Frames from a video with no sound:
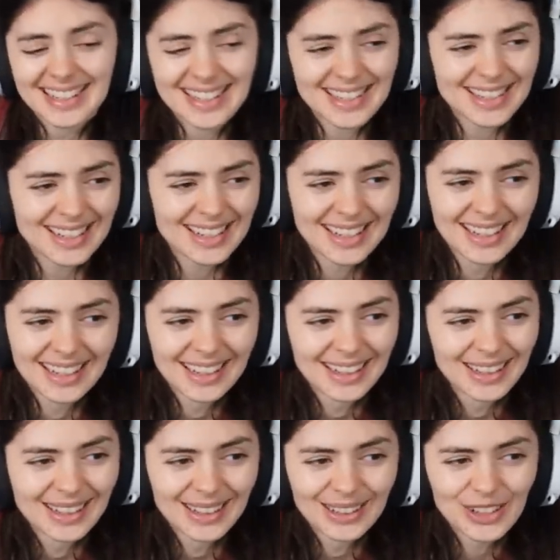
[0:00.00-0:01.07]
What's unfortunate
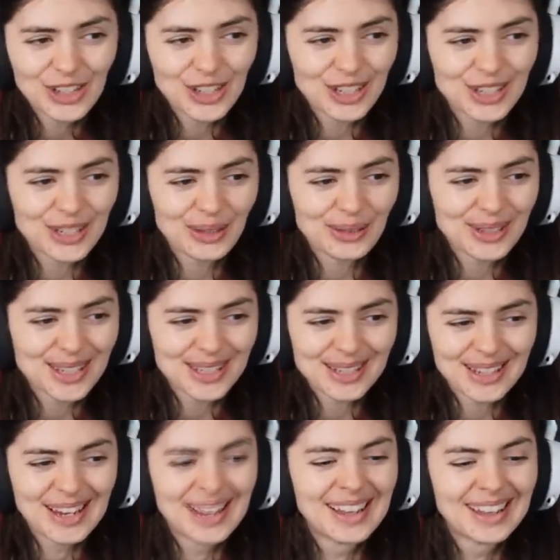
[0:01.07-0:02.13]
is that she is people
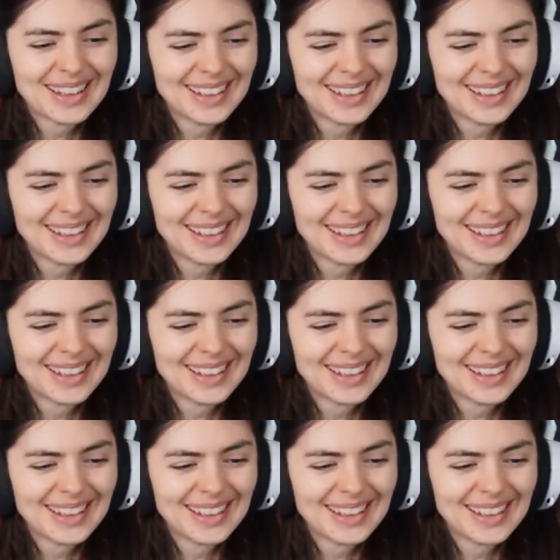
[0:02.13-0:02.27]
such as